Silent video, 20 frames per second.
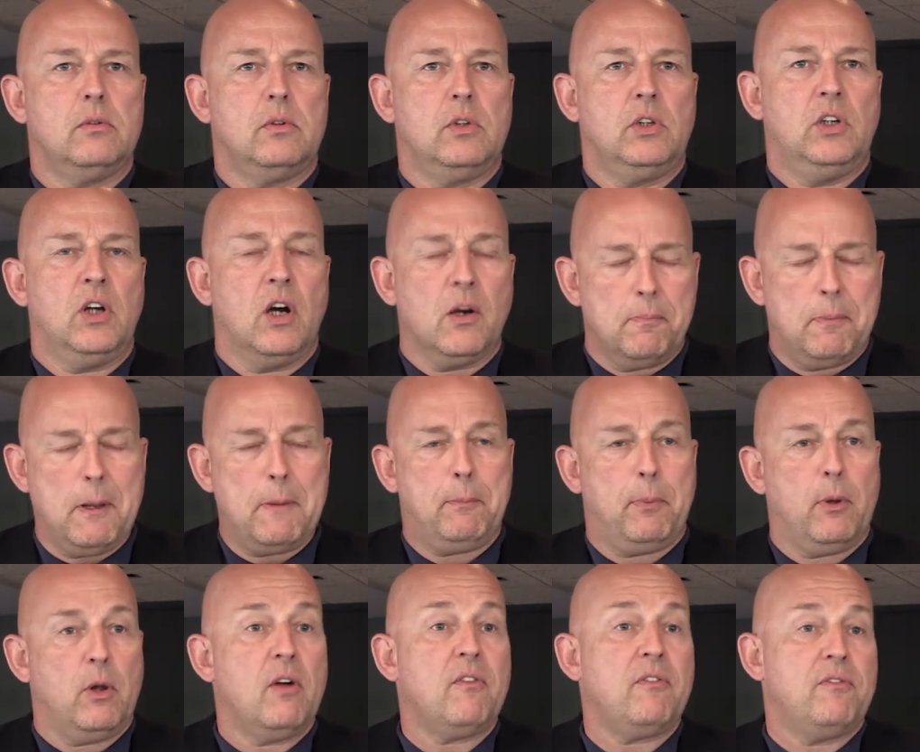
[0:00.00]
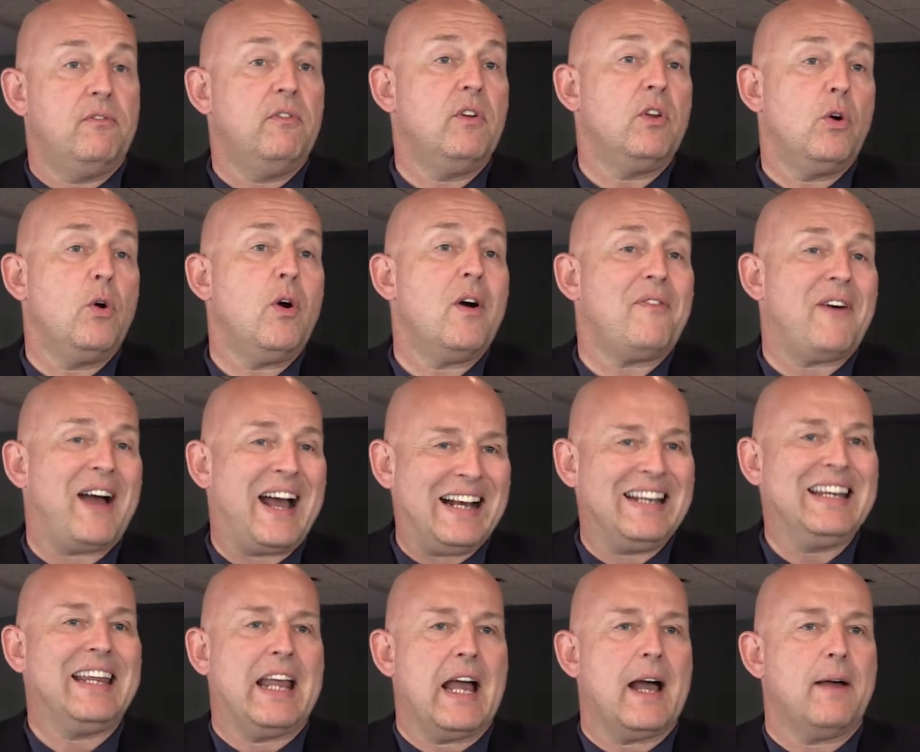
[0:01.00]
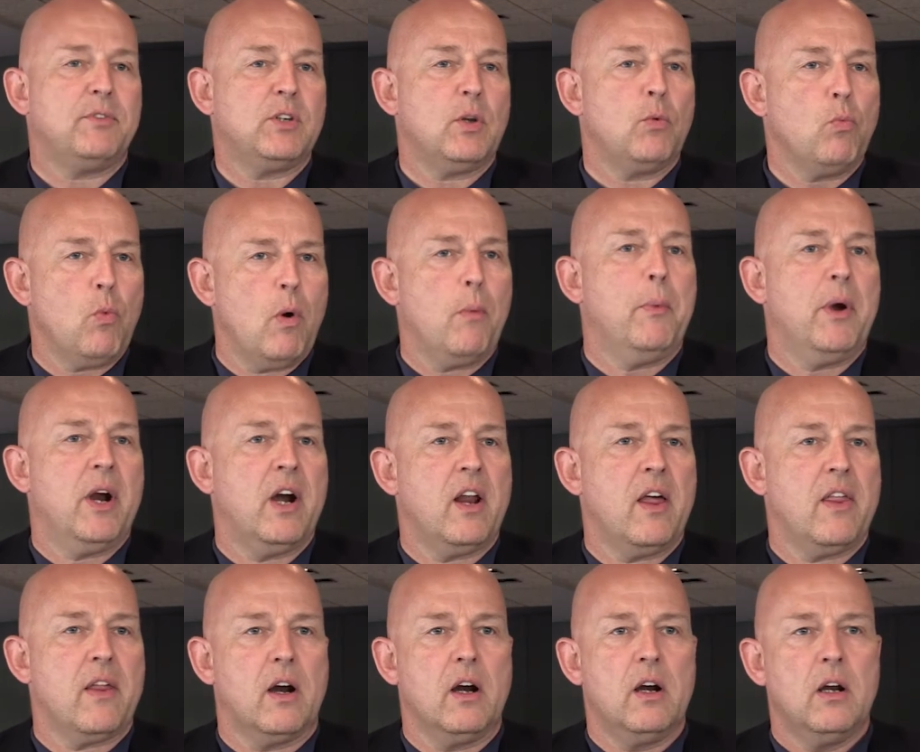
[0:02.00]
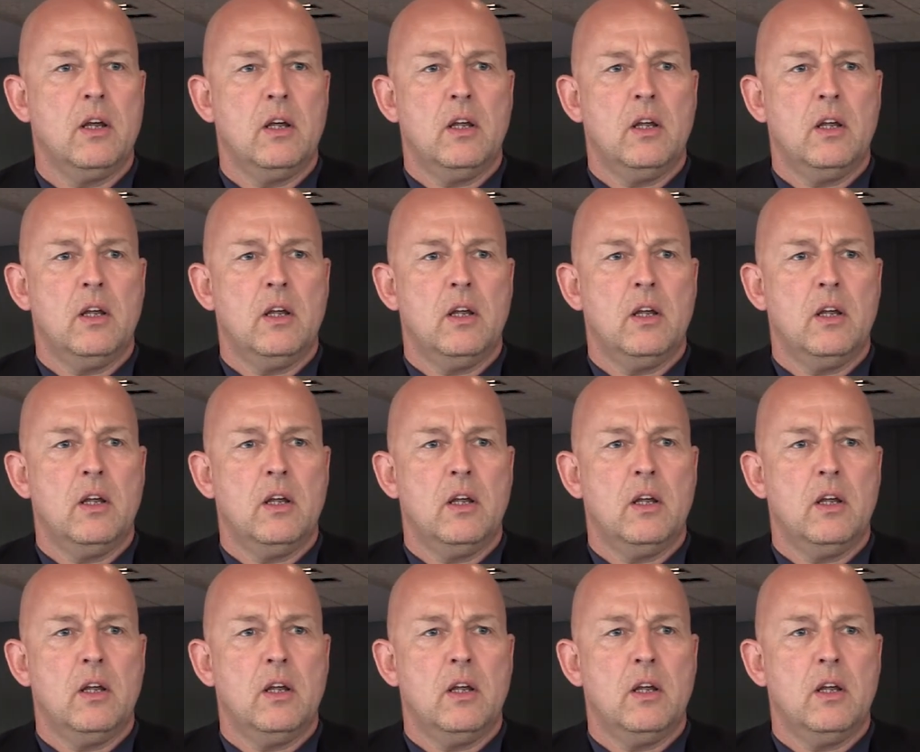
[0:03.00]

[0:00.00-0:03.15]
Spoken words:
young people who have handicaps in one way or another